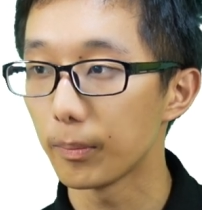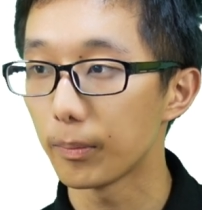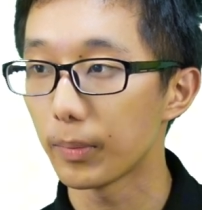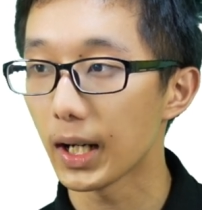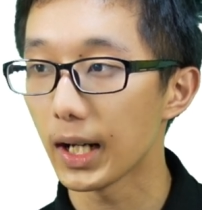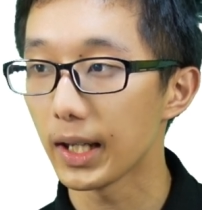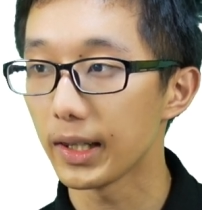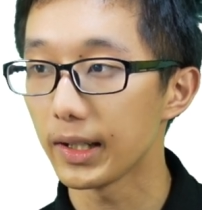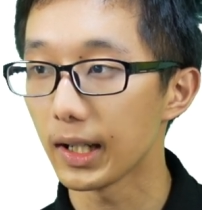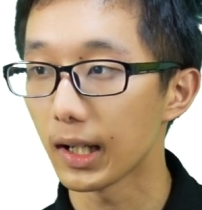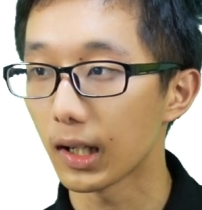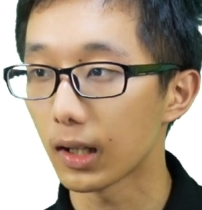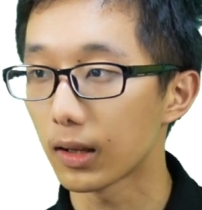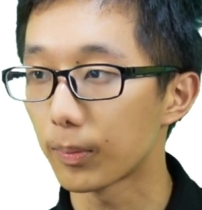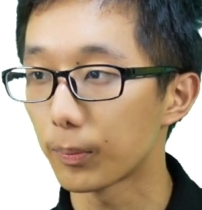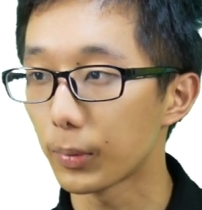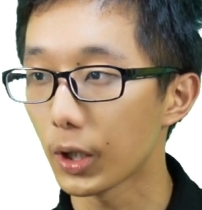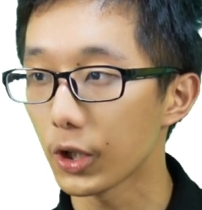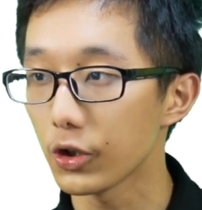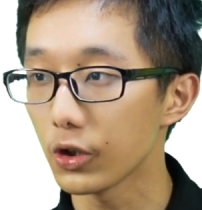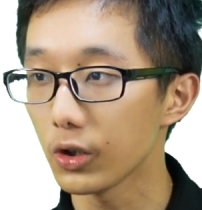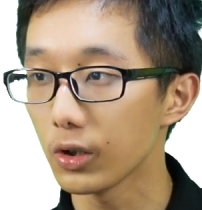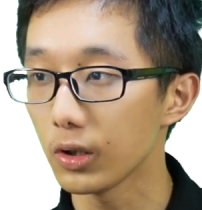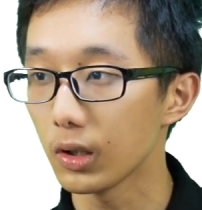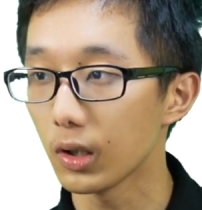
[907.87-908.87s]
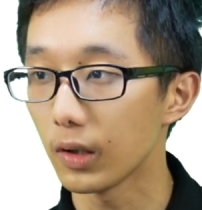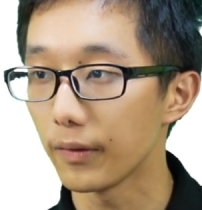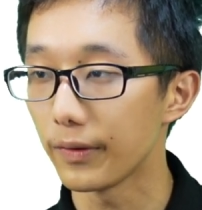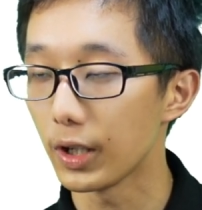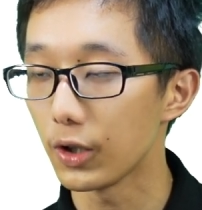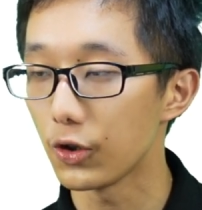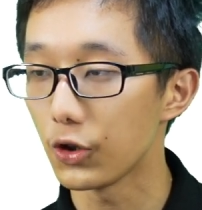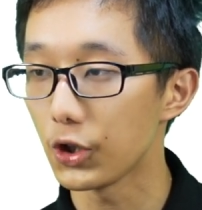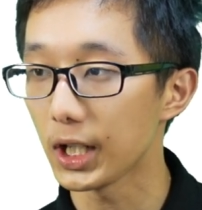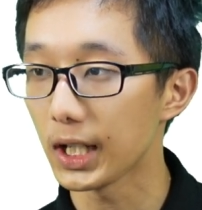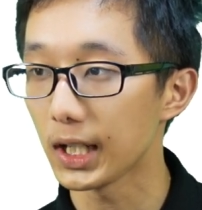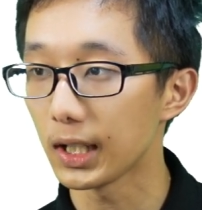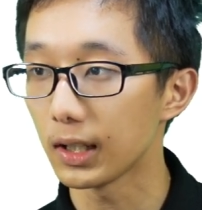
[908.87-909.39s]
by the expression of the
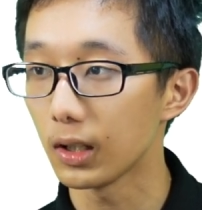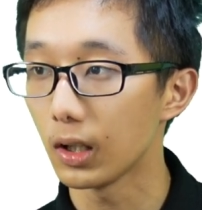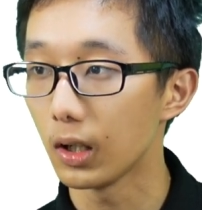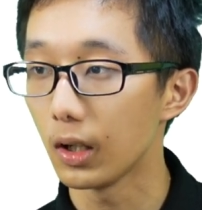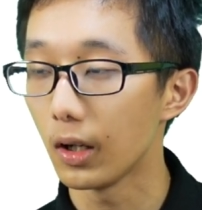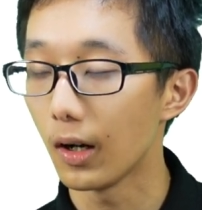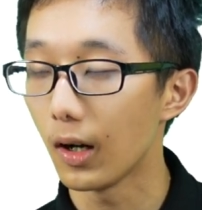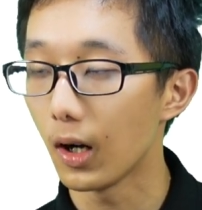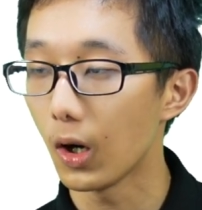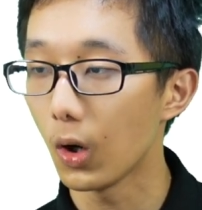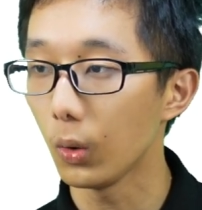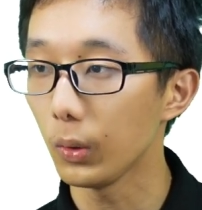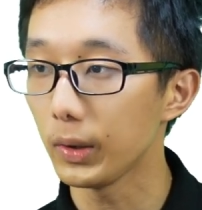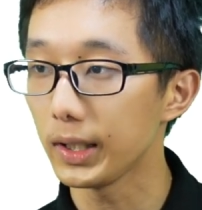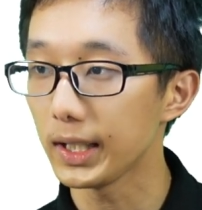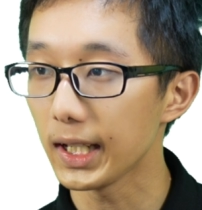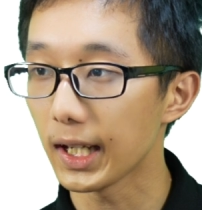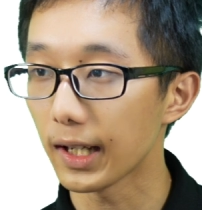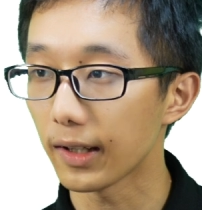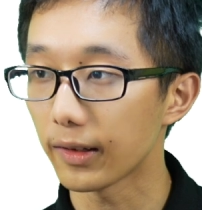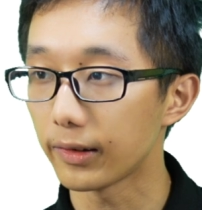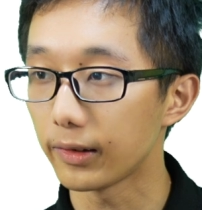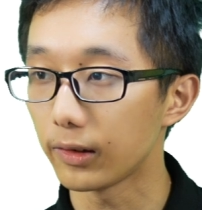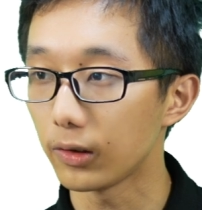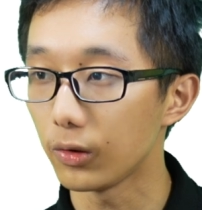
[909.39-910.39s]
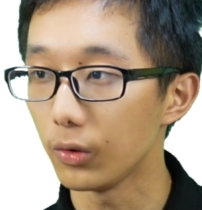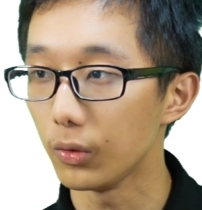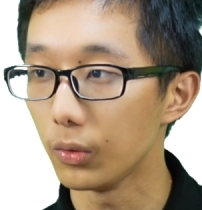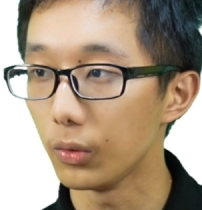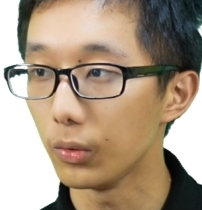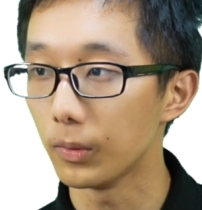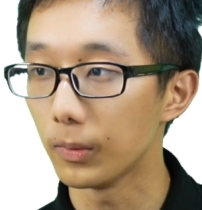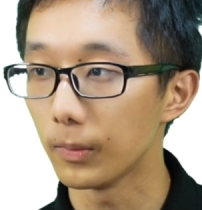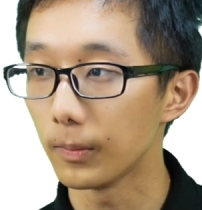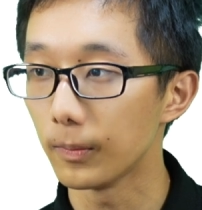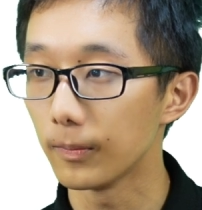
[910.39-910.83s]
gene OTX2.